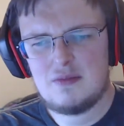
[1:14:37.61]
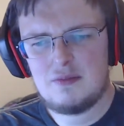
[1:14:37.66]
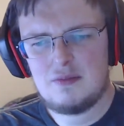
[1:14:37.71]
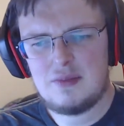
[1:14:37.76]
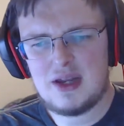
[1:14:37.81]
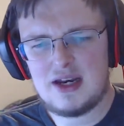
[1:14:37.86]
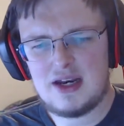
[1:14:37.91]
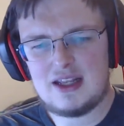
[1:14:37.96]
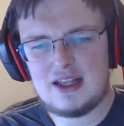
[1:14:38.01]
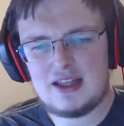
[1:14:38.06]

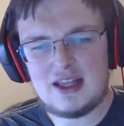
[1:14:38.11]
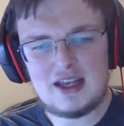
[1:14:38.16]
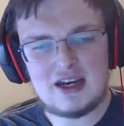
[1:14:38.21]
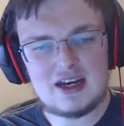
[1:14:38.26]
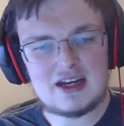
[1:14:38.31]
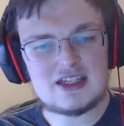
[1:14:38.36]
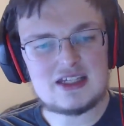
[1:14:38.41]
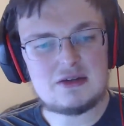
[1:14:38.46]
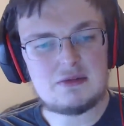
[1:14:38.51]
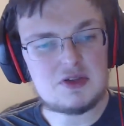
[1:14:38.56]
But in
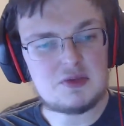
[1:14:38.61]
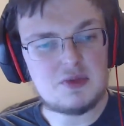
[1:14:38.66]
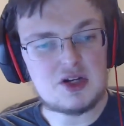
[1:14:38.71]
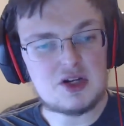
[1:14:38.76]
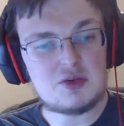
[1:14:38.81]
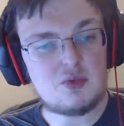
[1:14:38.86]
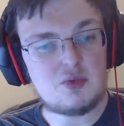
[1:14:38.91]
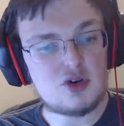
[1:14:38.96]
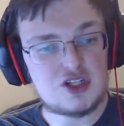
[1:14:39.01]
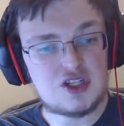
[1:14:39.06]
Linux, it was
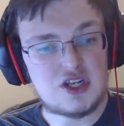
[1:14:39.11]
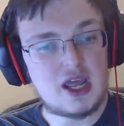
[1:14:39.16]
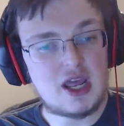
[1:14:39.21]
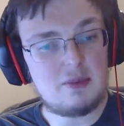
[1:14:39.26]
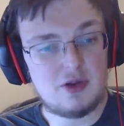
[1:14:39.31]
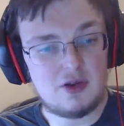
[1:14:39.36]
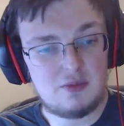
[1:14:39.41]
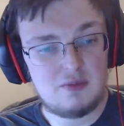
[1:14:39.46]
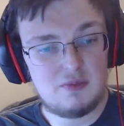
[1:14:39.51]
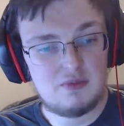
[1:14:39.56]
much more
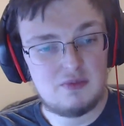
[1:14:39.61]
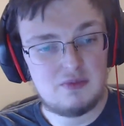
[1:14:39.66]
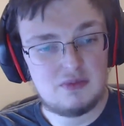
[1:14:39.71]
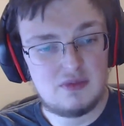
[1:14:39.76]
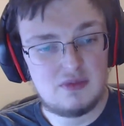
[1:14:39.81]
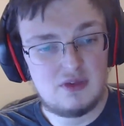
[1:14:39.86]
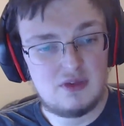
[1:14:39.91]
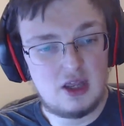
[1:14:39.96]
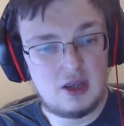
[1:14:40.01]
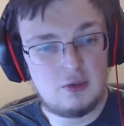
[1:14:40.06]
stable.
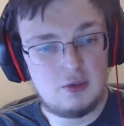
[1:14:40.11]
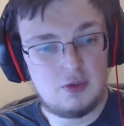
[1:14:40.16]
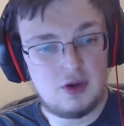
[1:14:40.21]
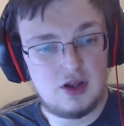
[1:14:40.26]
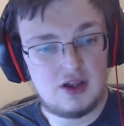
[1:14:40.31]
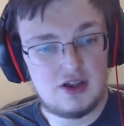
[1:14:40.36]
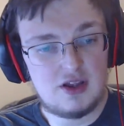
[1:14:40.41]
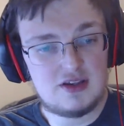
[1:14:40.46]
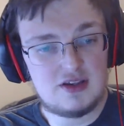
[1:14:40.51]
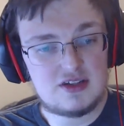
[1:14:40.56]
It
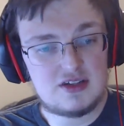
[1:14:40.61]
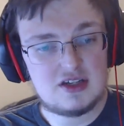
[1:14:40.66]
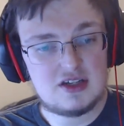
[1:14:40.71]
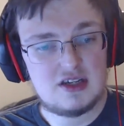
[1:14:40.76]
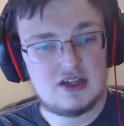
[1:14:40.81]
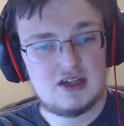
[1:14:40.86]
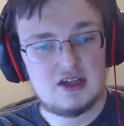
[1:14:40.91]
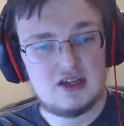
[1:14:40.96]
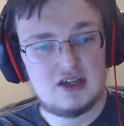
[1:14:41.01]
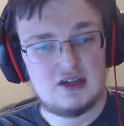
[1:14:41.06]
was
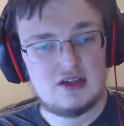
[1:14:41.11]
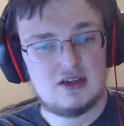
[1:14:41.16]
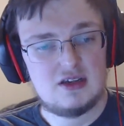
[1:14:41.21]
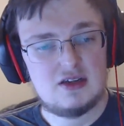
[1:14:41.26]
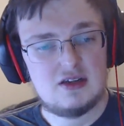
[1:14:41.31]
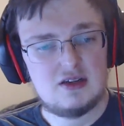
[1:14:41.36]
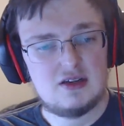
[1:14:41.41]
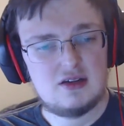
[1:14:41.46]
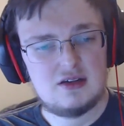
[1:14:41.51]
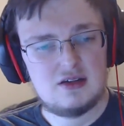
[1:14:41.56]

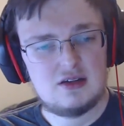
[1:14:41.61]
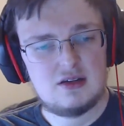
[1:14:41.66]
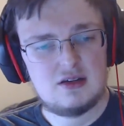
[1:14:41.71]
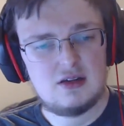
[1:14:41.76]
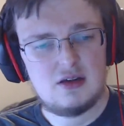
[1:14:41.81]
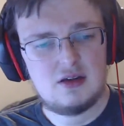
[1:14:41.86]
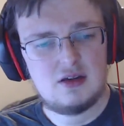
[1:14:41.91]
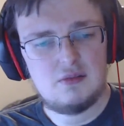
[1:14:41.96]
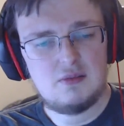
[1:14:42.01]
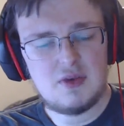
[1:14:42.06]

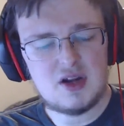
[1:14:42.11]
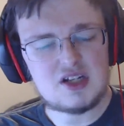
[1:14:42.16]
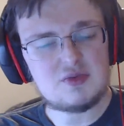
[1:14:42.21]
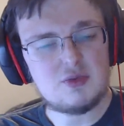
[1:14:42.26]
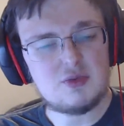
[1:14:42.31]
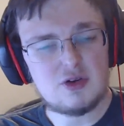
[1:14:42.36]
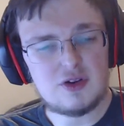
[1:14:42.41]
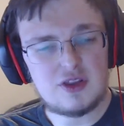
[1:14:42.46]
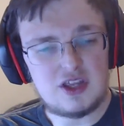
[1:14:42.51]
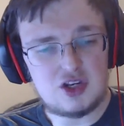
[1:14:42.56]
much
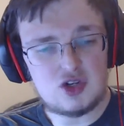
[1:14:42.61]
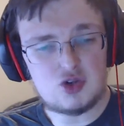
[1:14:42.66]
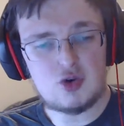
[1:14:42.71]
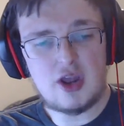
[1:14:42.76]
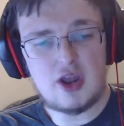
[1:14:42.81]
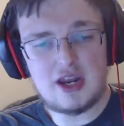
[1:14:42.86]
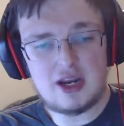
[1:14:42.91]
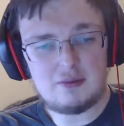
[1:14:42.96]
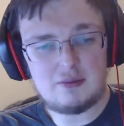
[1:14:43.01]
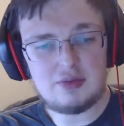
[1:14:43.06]
more the
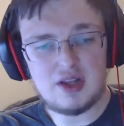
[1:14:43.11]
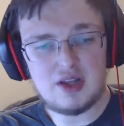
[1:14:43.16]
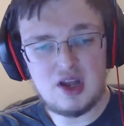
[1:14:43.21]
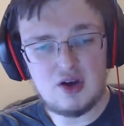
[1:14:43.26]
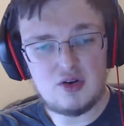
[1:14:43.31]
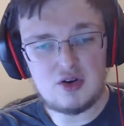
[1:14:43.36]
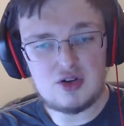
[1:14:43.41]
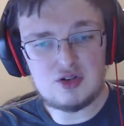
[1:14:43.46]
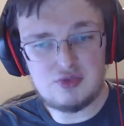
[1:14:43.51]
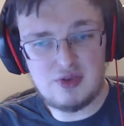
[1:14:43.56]
trading
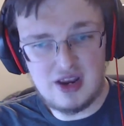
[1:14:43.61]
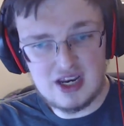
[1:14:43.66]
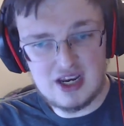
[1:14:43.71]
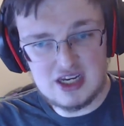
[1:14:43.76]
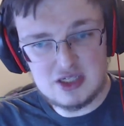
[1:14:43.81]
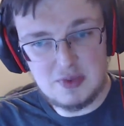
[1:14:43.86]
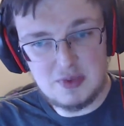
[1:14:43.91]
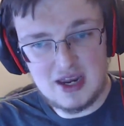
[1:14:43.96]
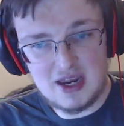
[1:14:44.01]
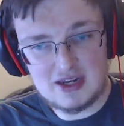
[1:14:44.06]
blows we
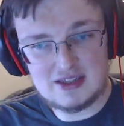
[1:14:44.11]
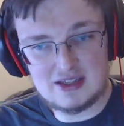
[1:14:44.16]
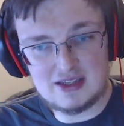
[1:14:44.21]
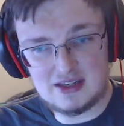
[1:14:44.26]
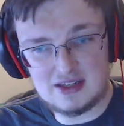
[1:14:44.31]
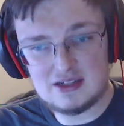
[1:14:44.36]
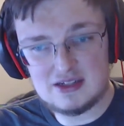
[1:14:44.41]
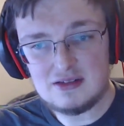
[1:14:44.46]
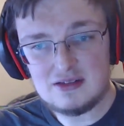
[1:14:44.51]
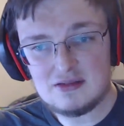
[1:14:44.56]
expected.